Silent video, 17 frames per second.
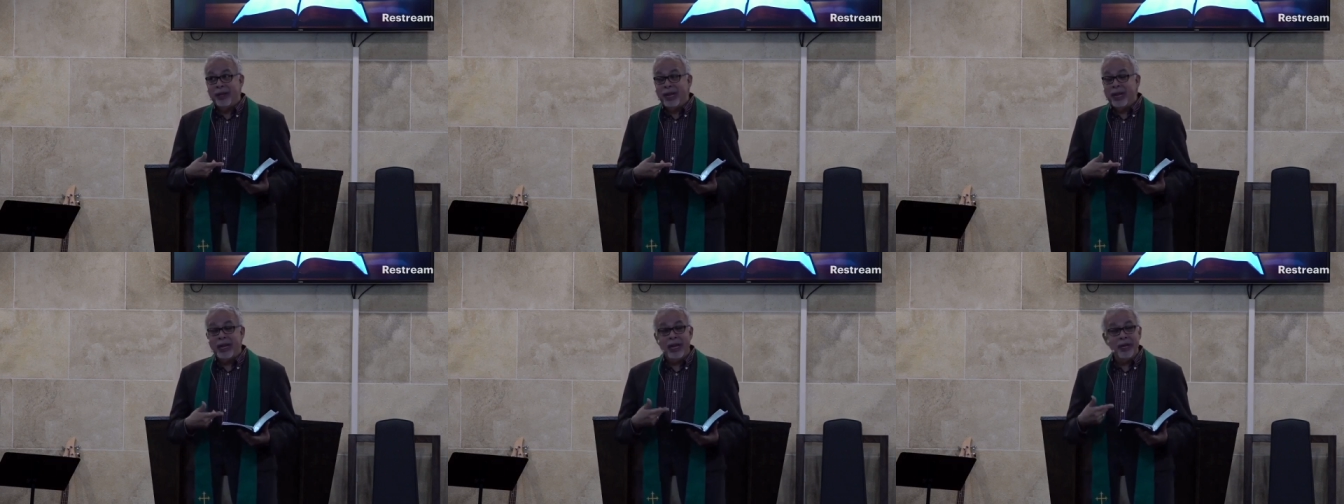
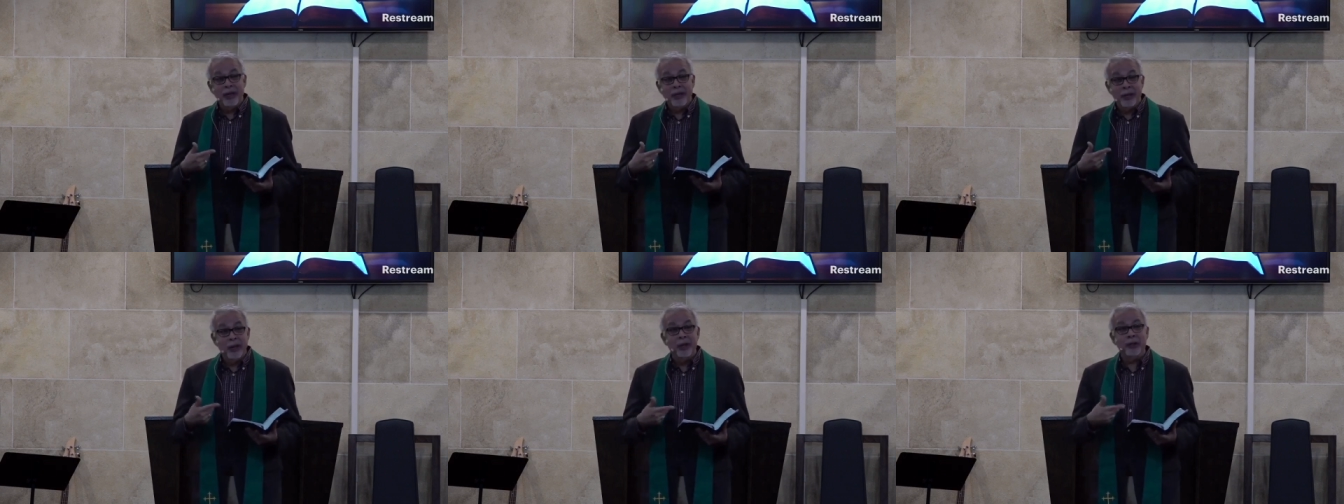
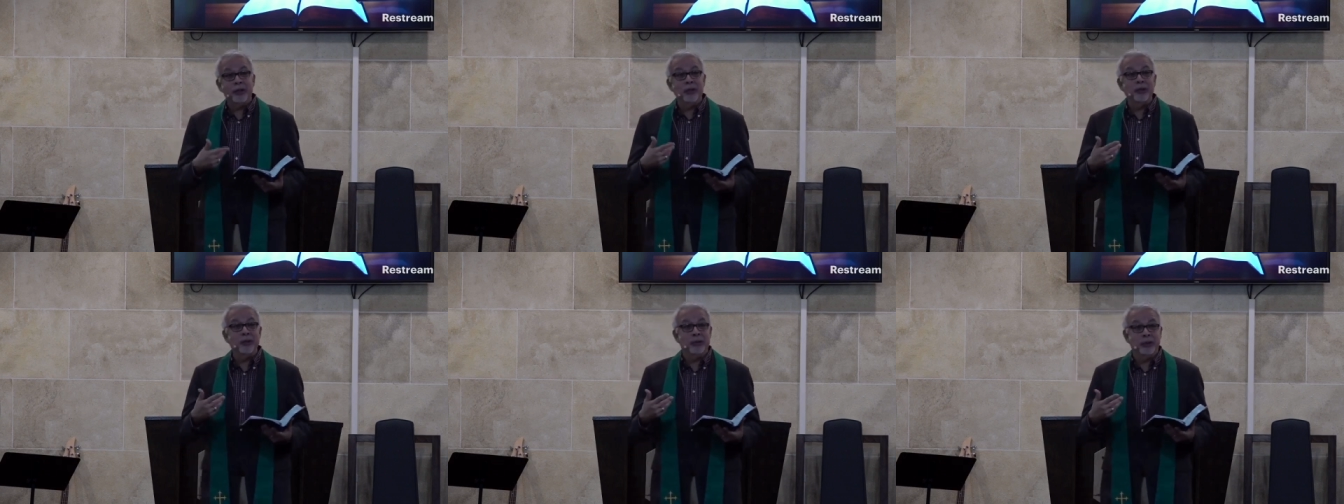And you do
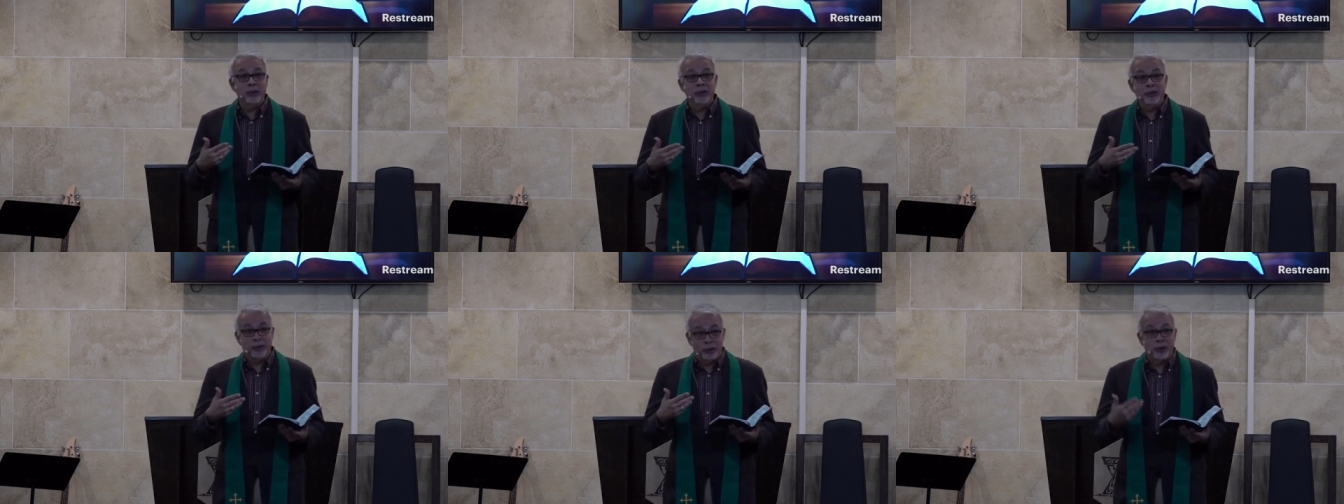it
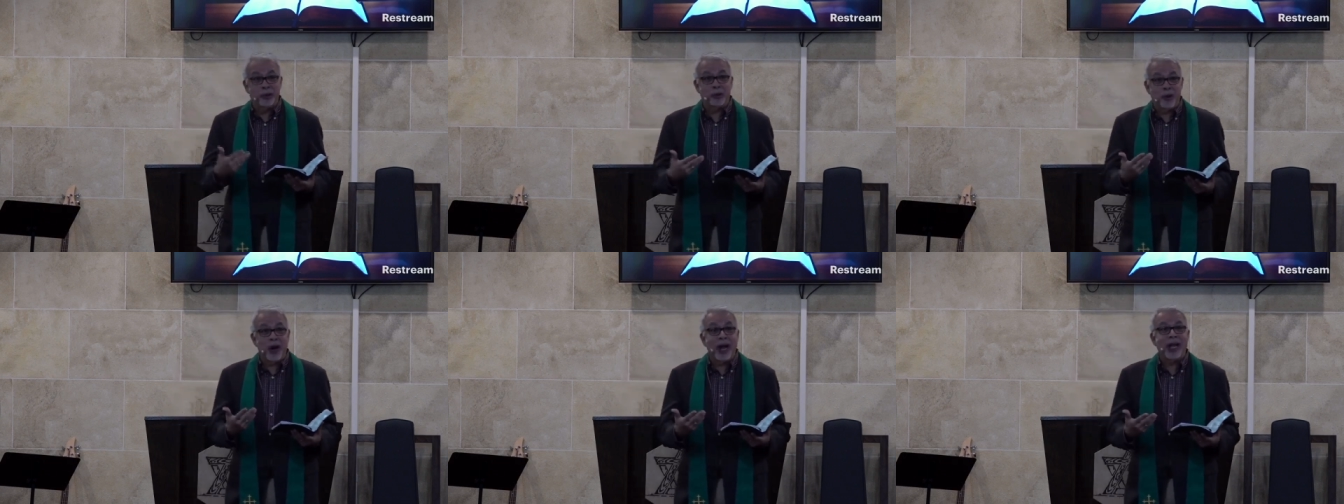to
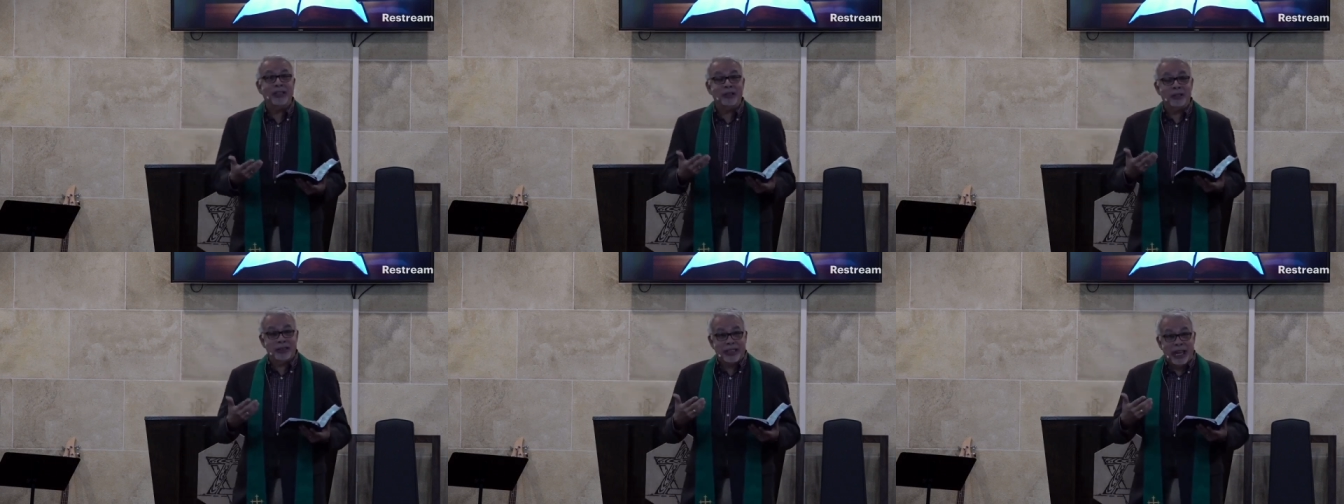
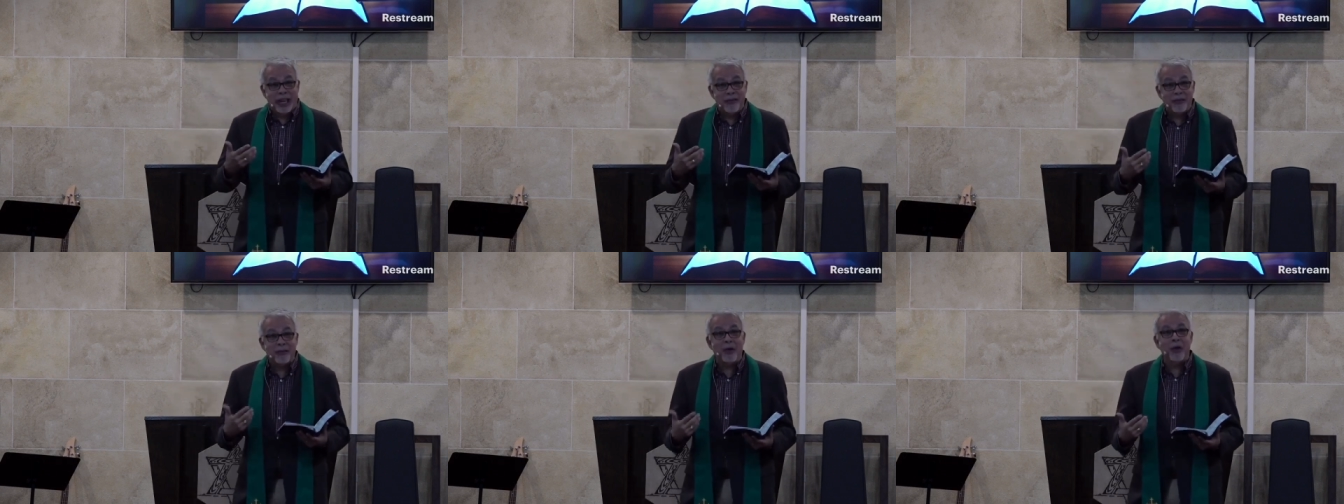Christ. You
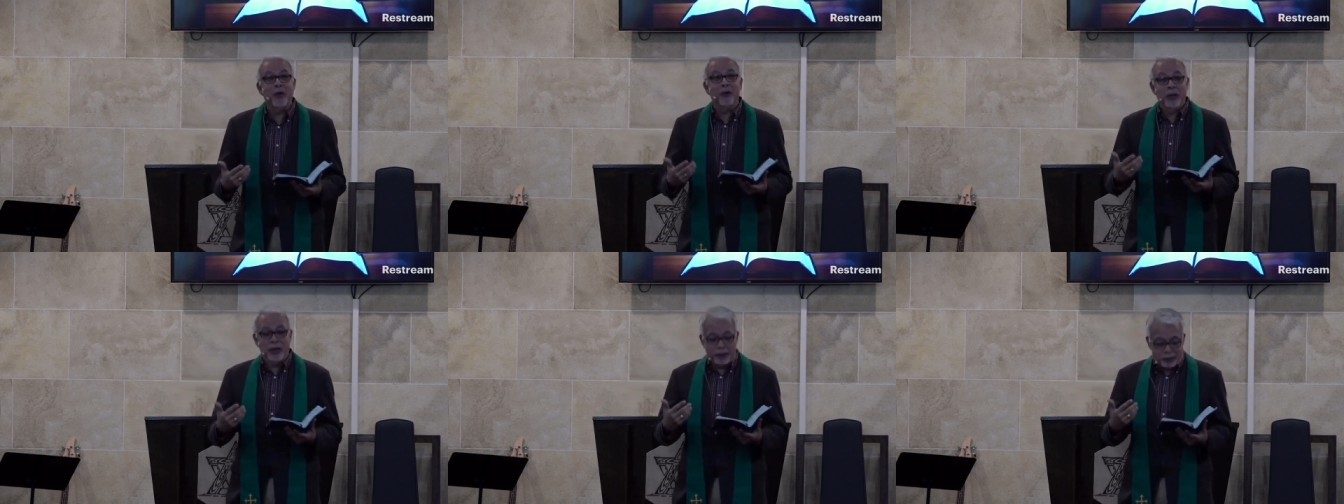stand
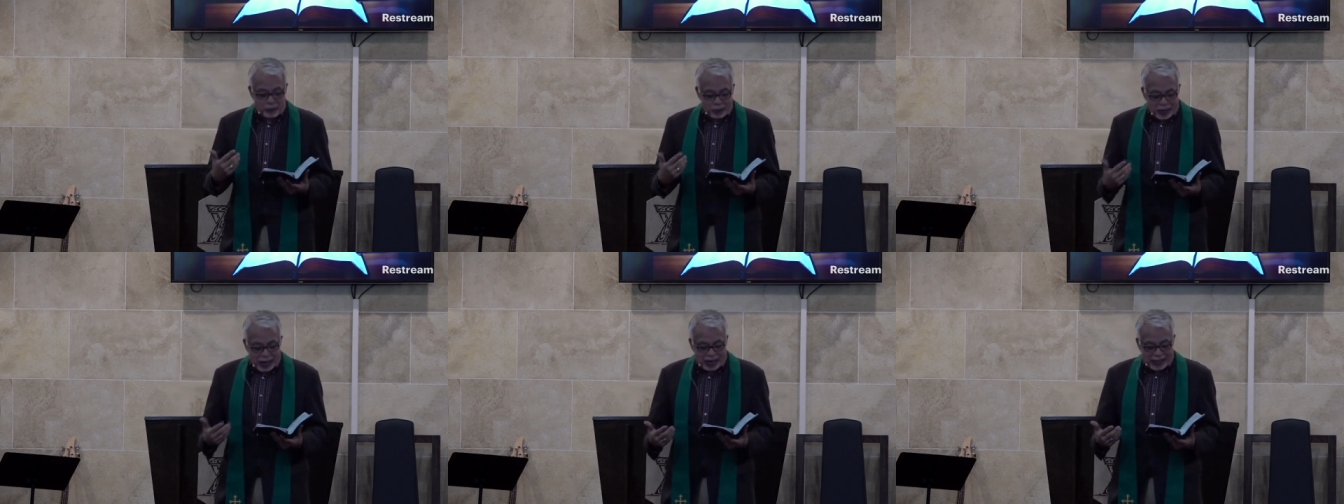firm in
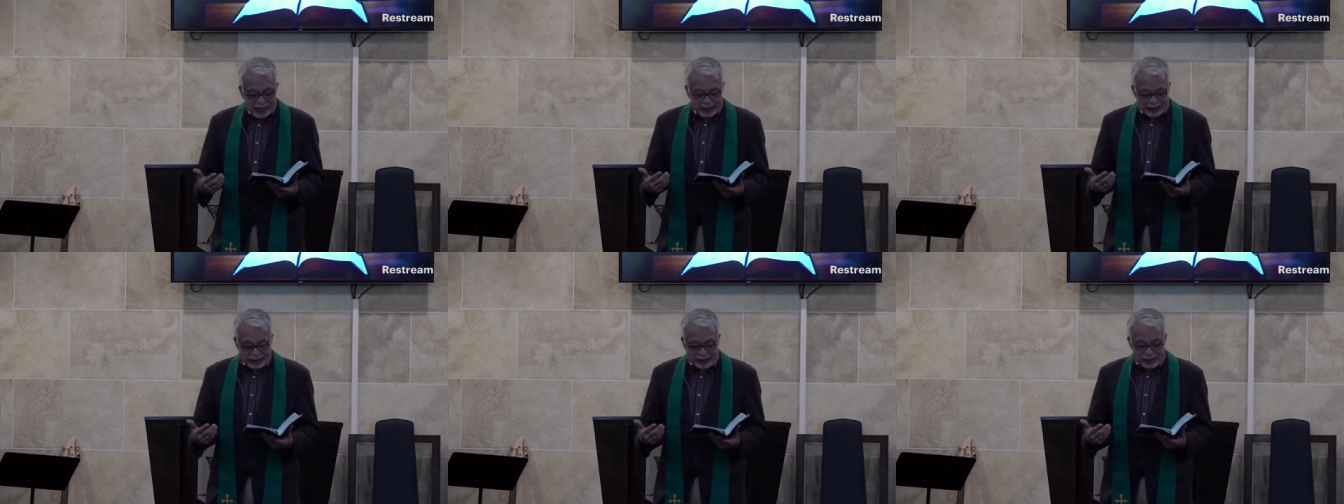
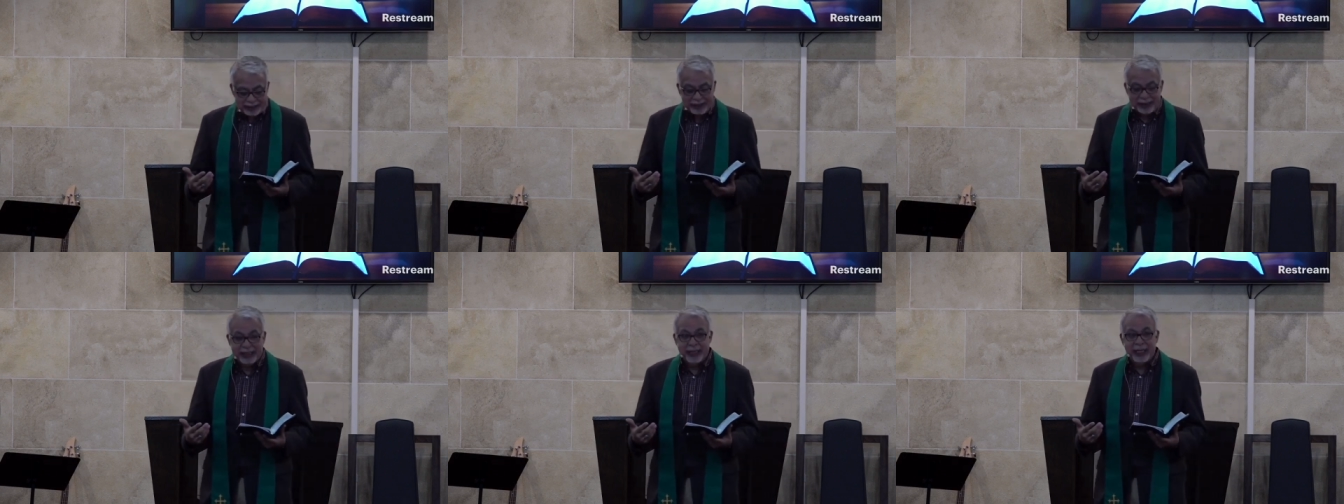Christ.